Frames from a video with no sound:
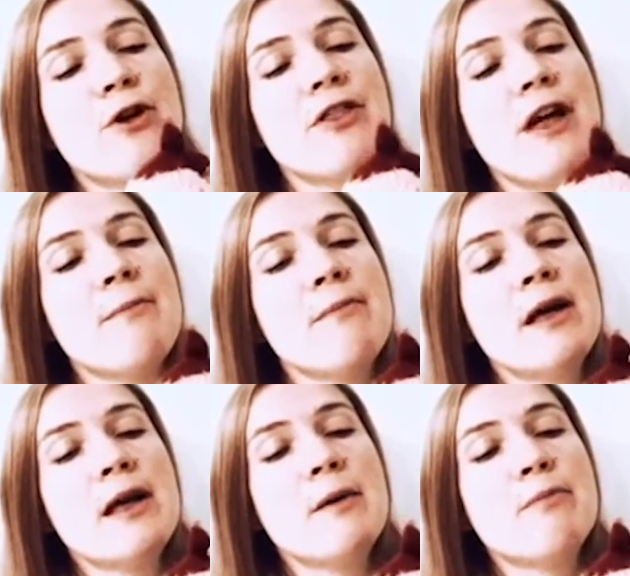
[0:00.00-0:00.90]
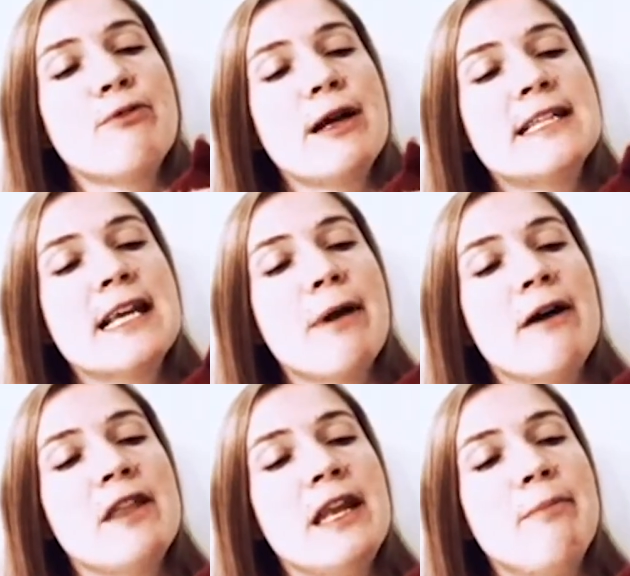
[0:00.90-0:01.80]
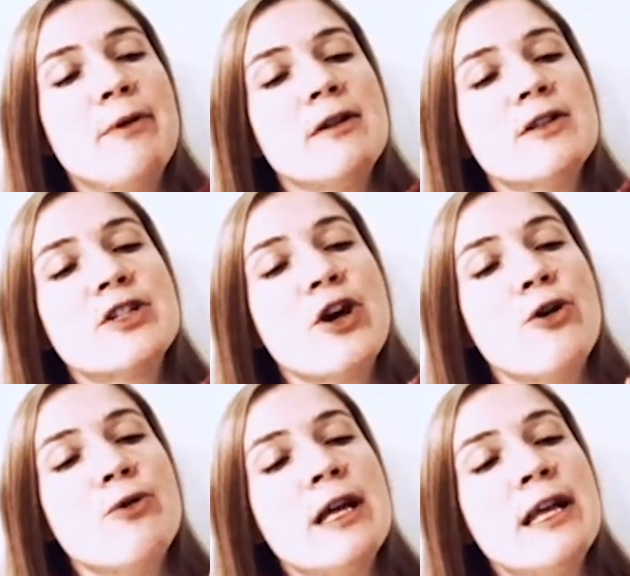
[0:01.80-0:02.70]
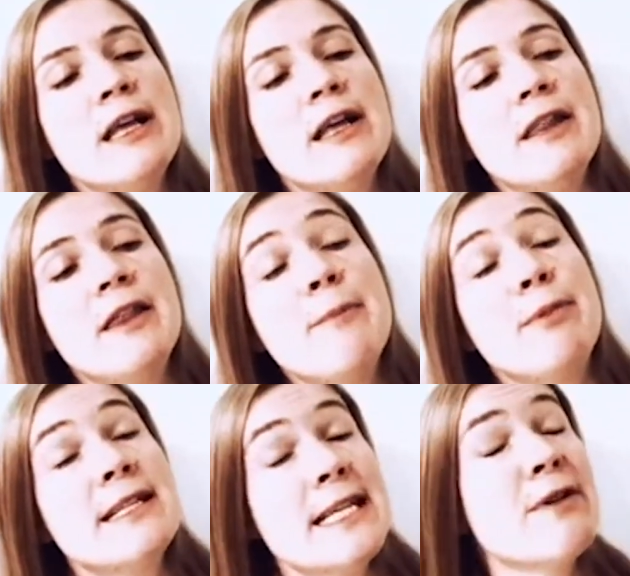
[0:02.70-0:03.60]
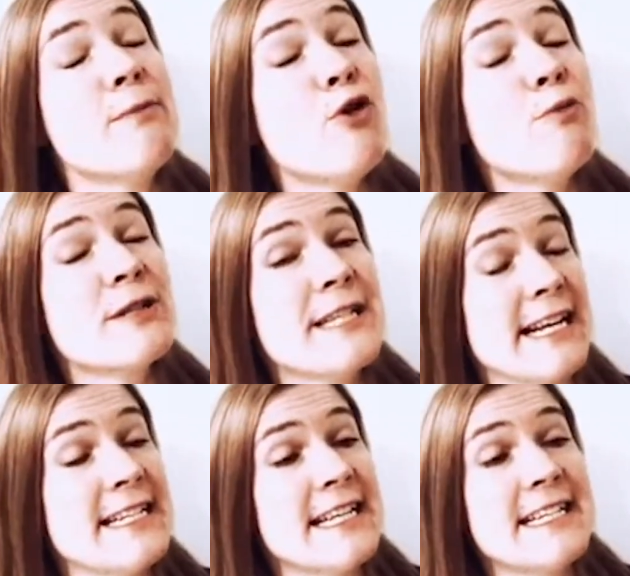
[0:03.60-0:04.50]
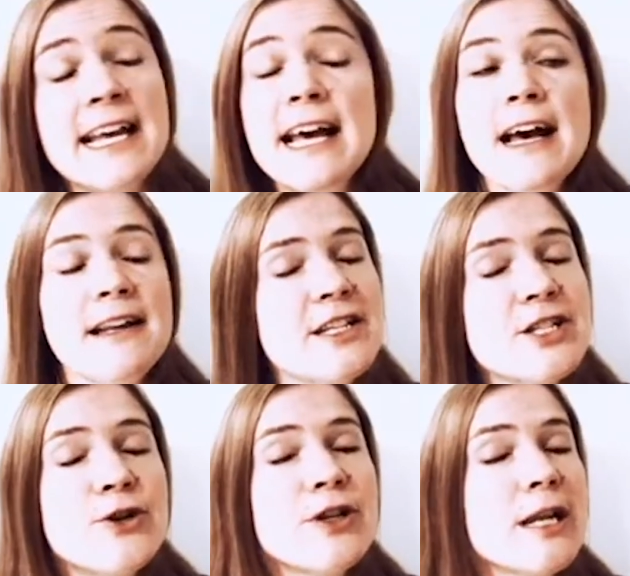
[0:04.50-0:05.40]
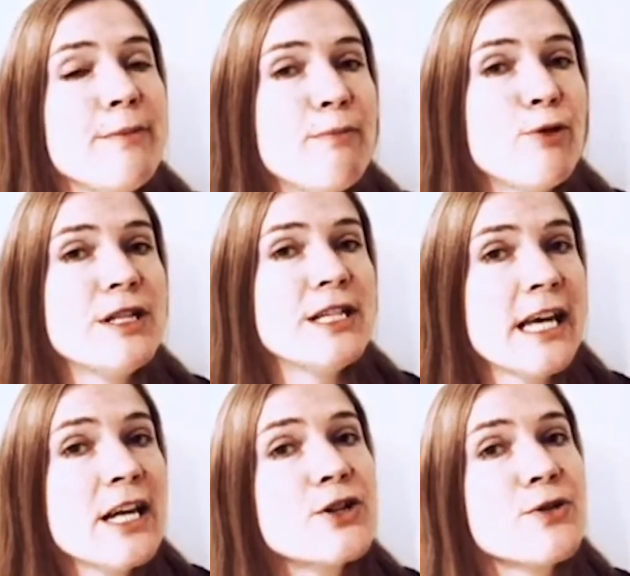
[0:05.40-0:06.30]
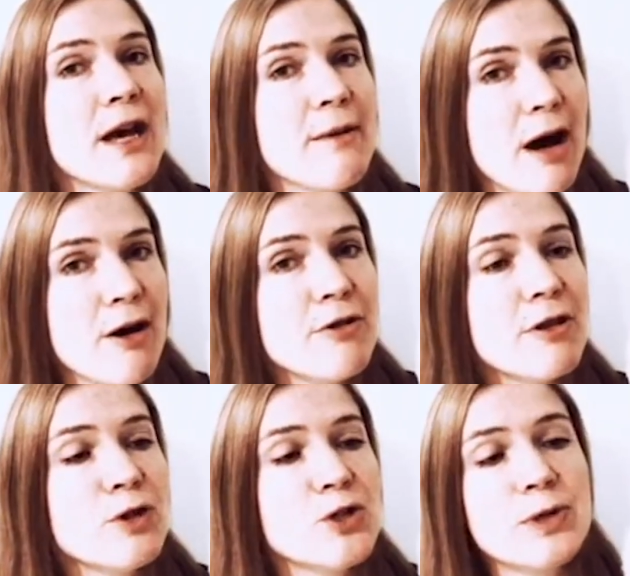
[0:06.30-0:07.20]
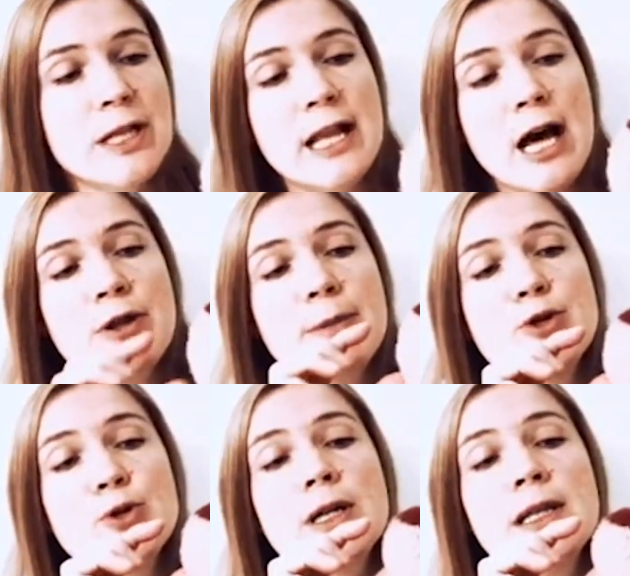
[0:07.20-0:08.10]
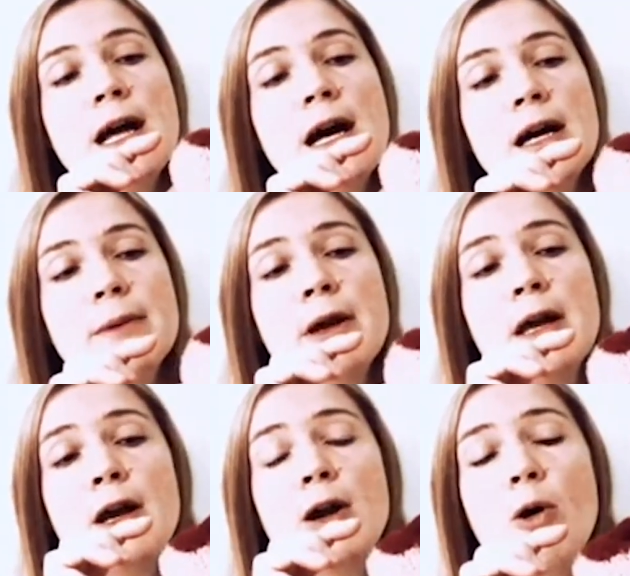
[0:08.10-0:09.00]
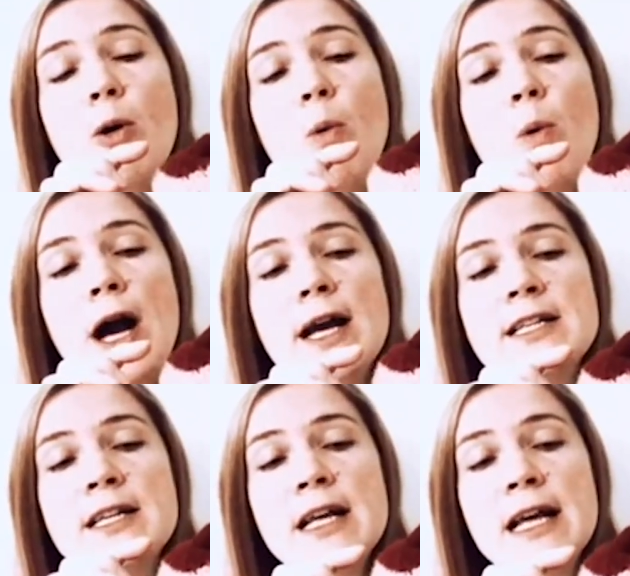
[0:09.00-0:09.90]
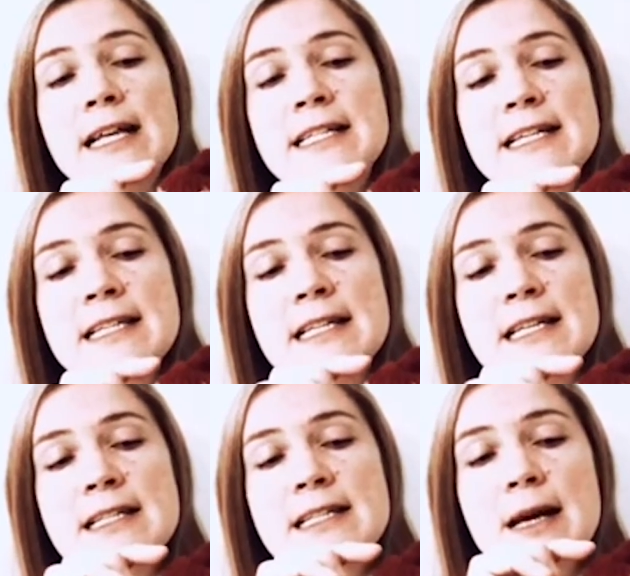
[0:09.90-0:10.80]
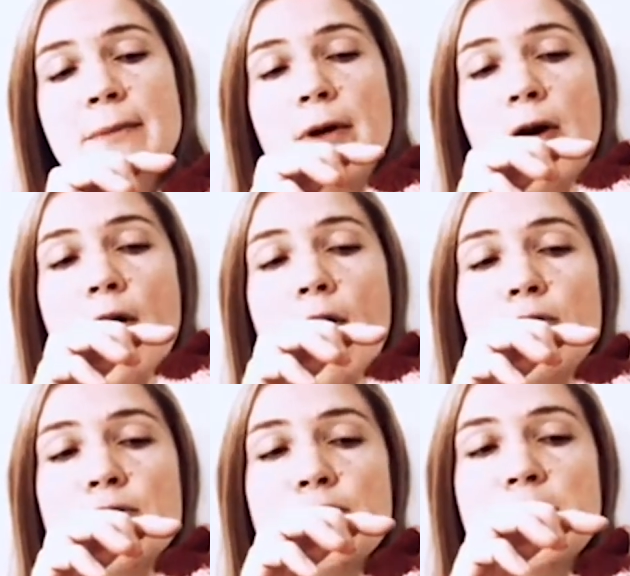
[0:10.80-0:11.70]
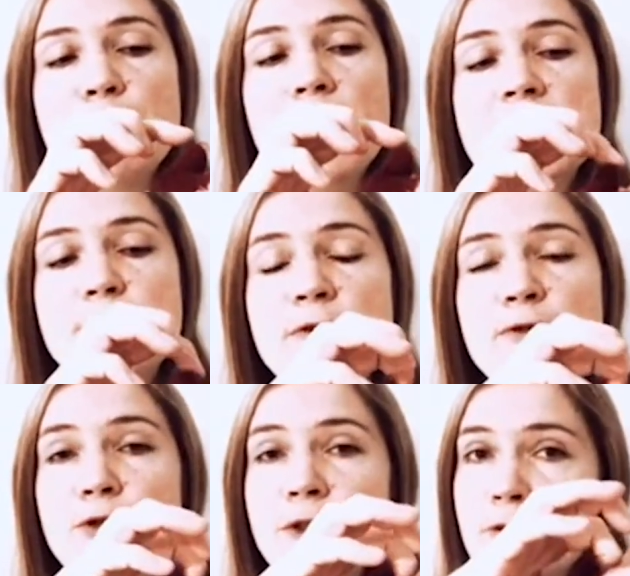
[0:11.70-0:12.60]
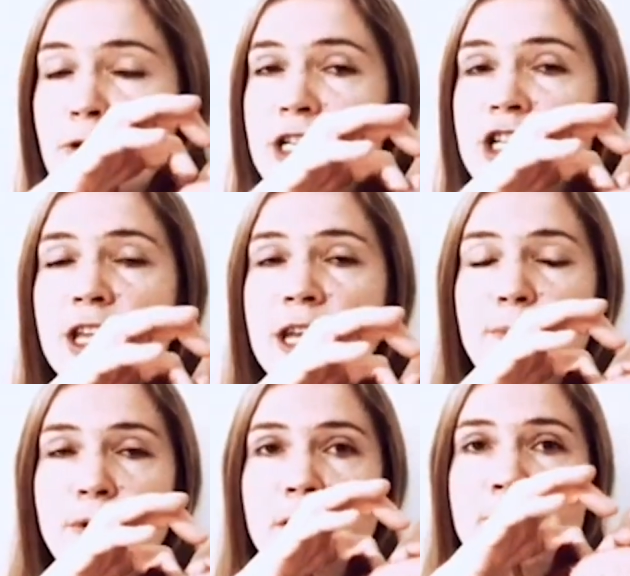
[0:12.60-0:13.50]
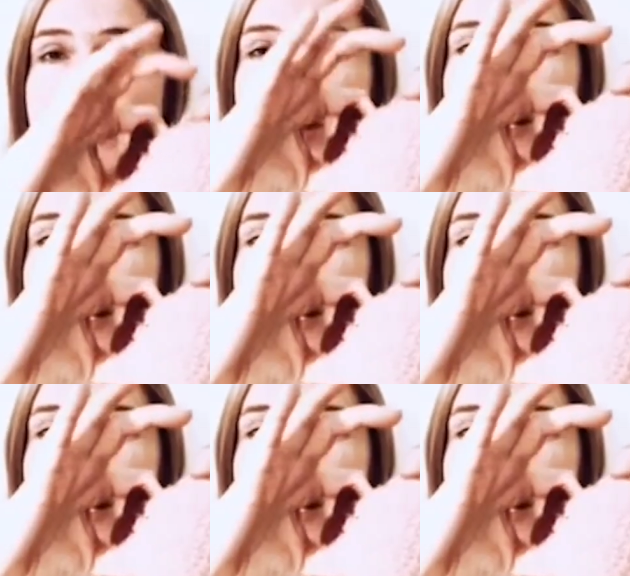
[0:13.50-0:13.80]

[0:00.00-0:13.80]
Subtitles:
your thumb pressing above the nipple, so the nipple is even more protected and it's not going to be pointing into their mouth, which will allow them to climb quite a distance up onto the breast before they reach the nipple.